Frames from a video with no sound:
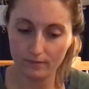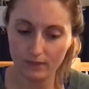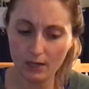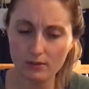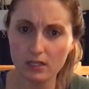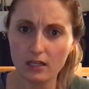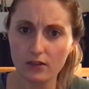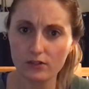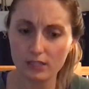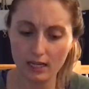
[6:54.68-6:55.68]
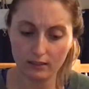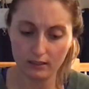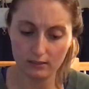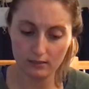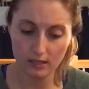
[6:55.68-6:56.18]
There was another
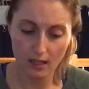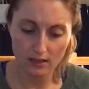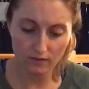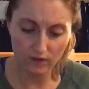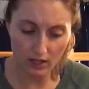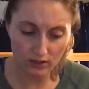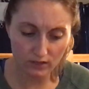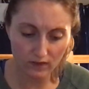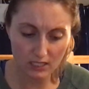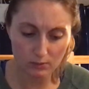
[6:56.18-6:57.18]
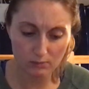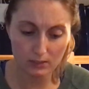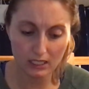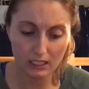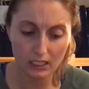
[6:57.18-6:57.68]
silence. The father's face was
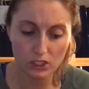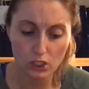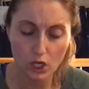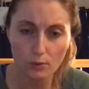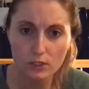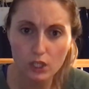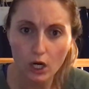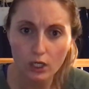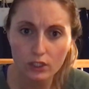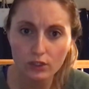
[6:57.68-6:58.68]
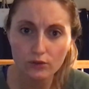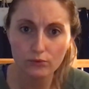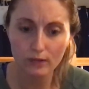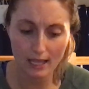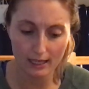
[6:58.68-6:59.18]
beginning to go dark
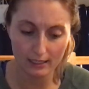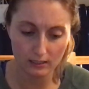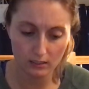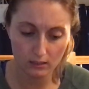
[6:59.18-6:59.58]
red.